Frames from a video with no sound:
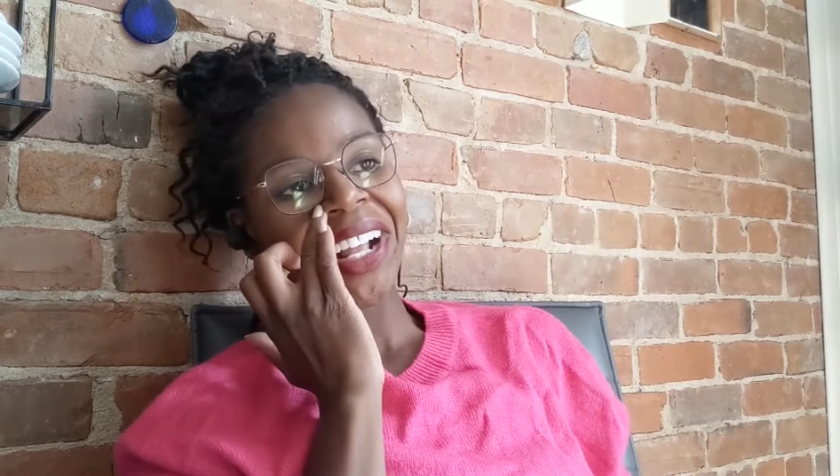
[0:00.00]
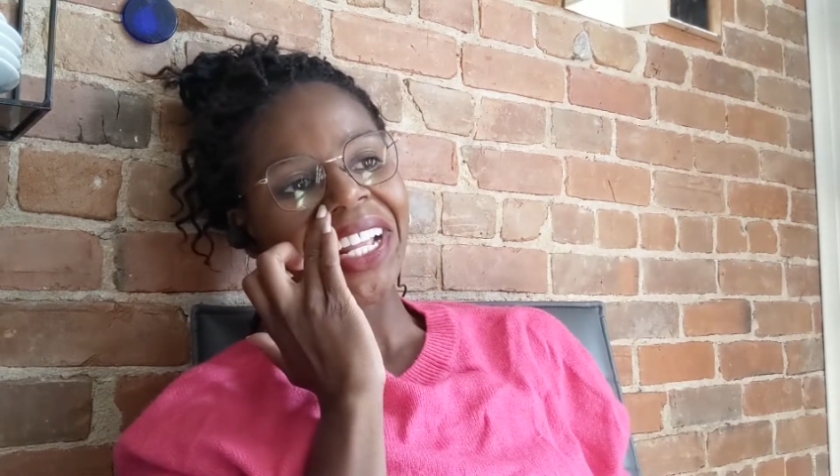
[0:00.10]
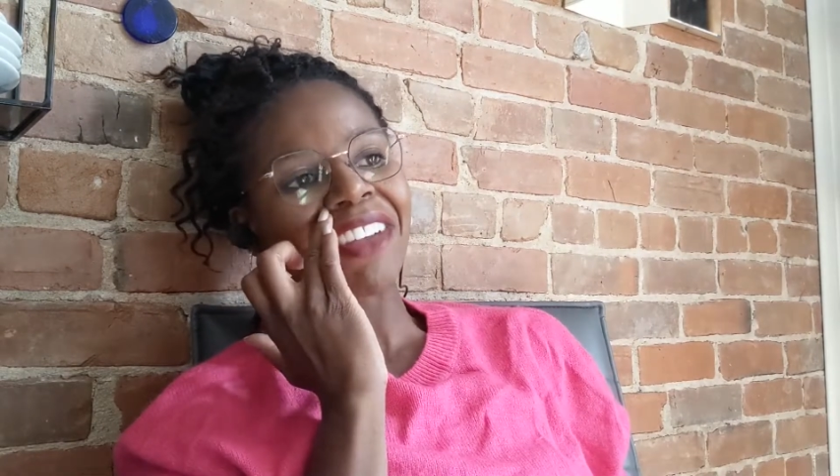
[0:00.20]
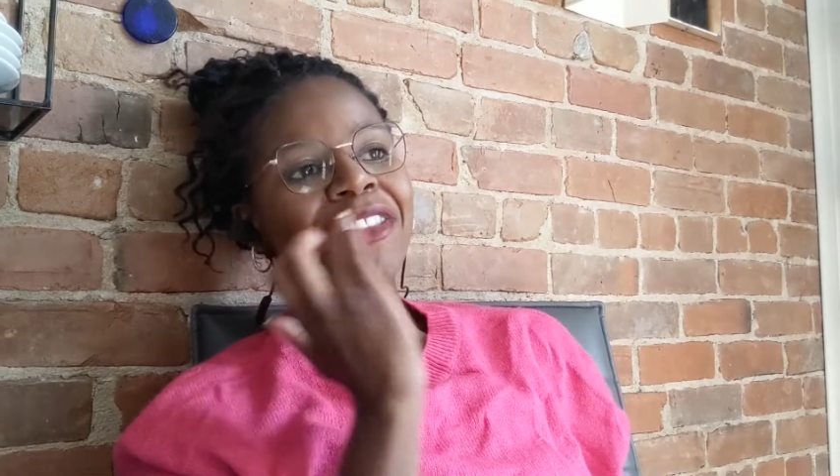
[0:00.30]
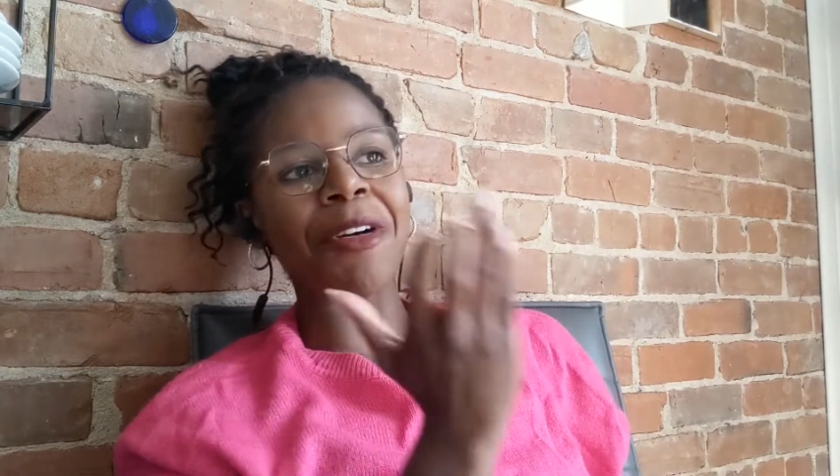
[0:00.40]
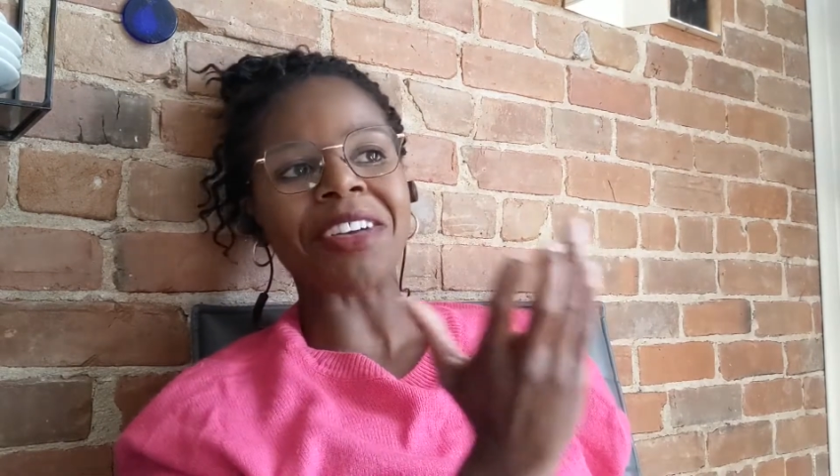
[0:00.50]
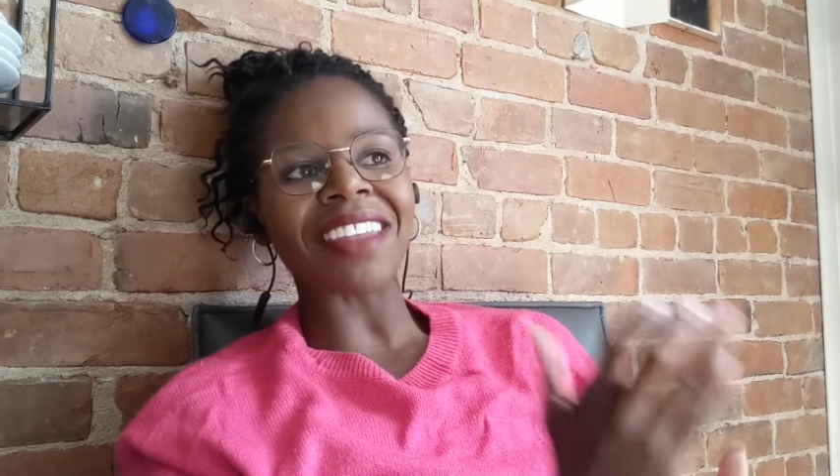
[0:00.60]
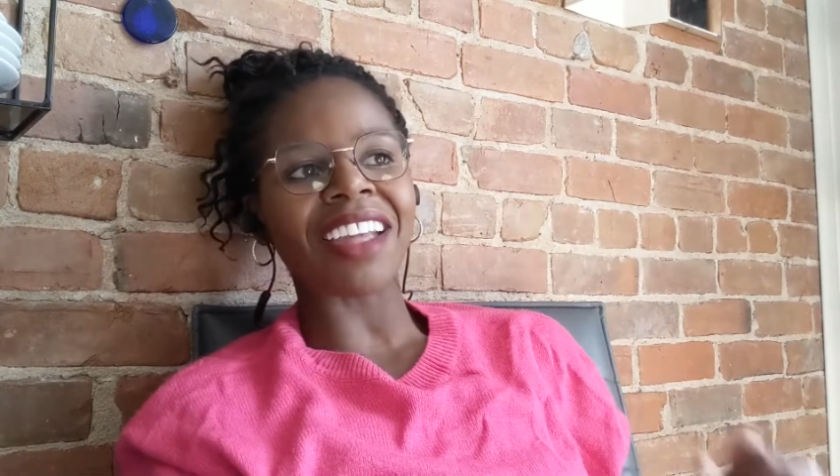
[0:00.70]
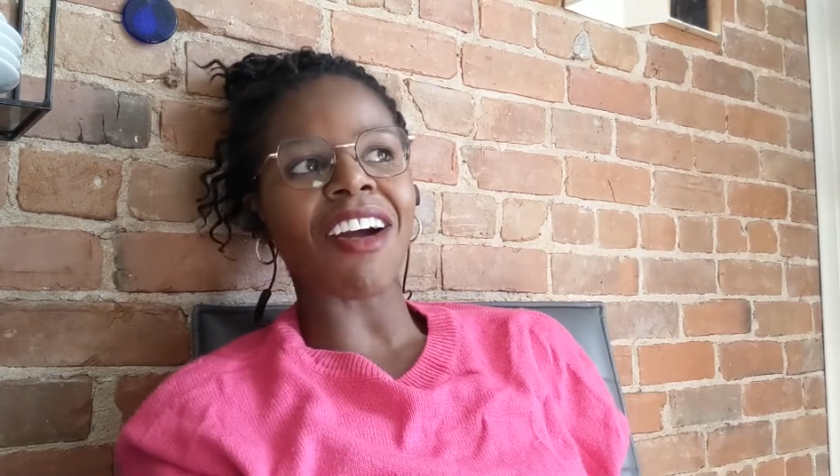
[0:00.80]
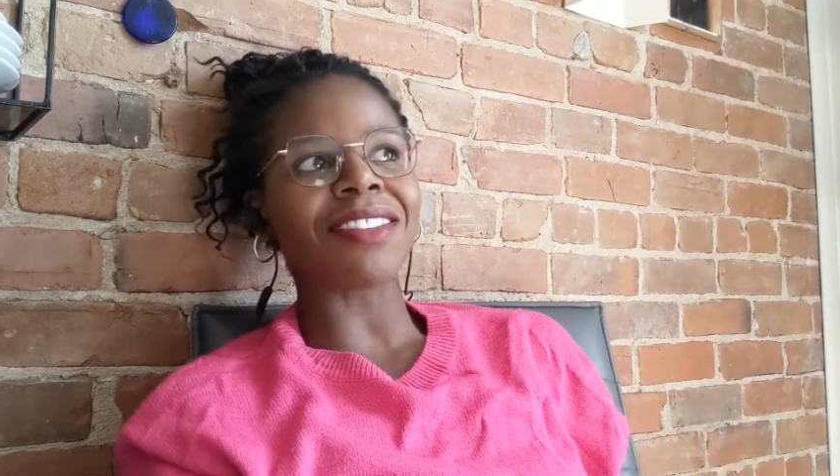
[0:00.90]
And of course
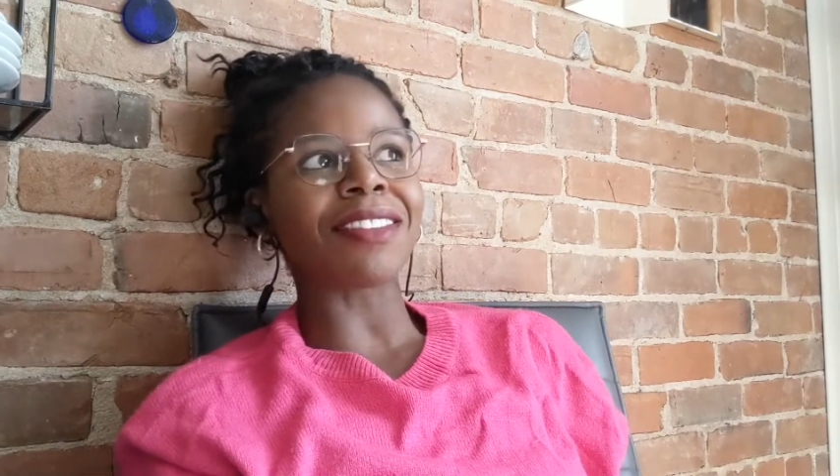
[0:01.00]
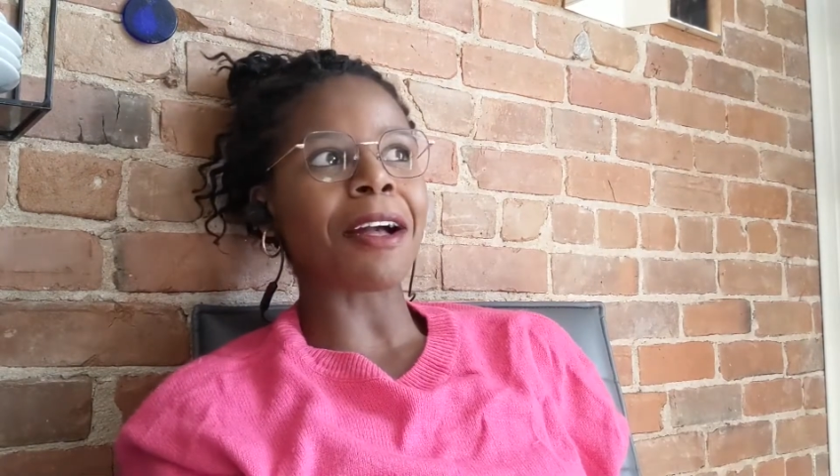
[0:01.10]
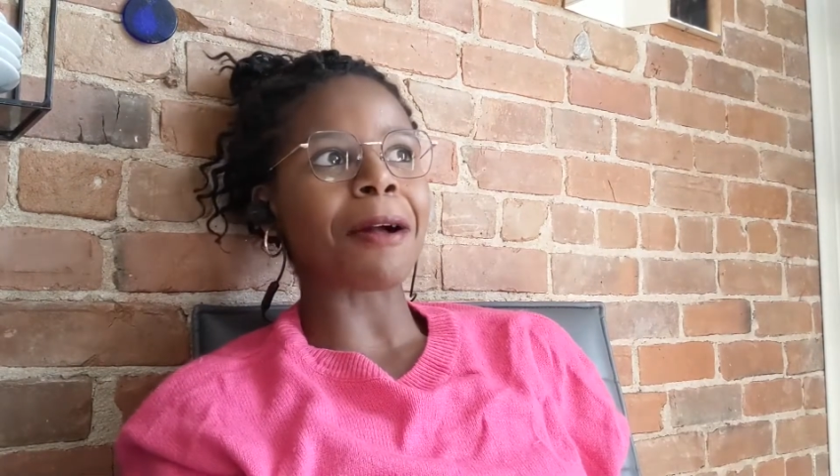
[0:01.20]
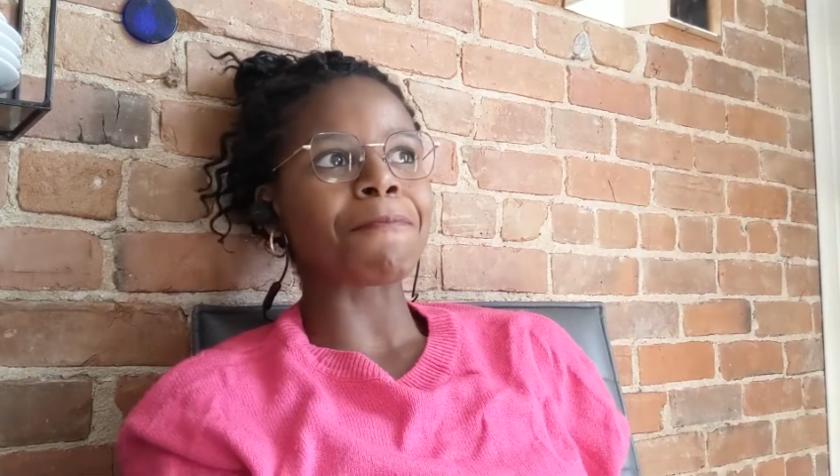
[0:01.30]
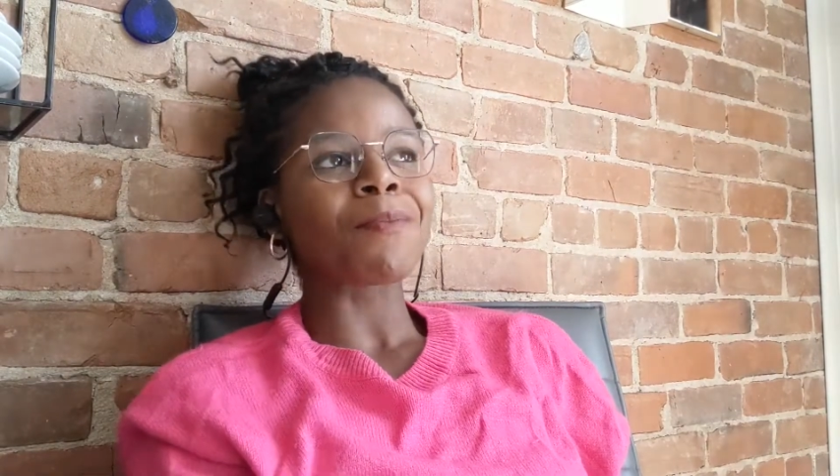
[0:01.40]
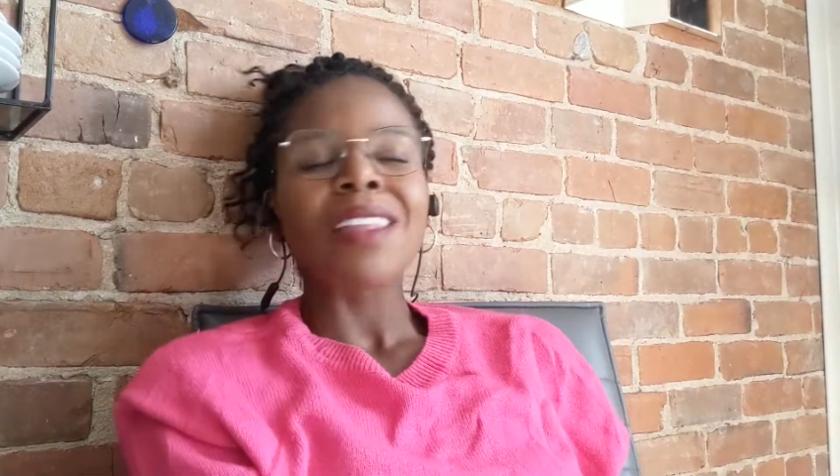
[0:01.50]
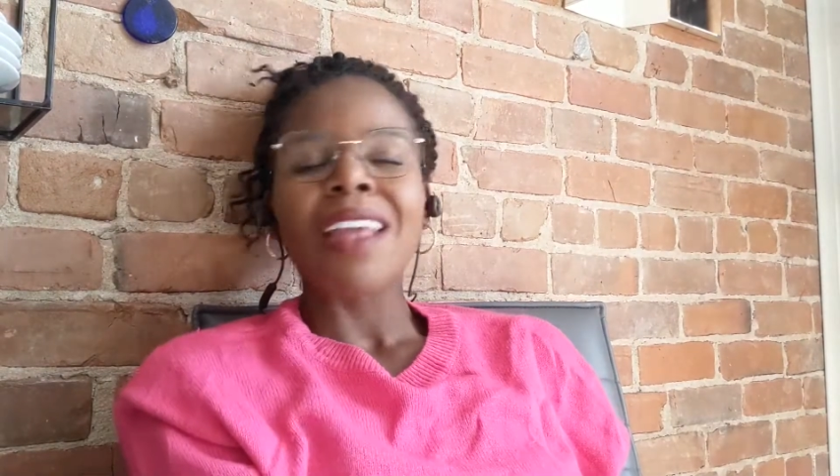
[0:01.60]
I got some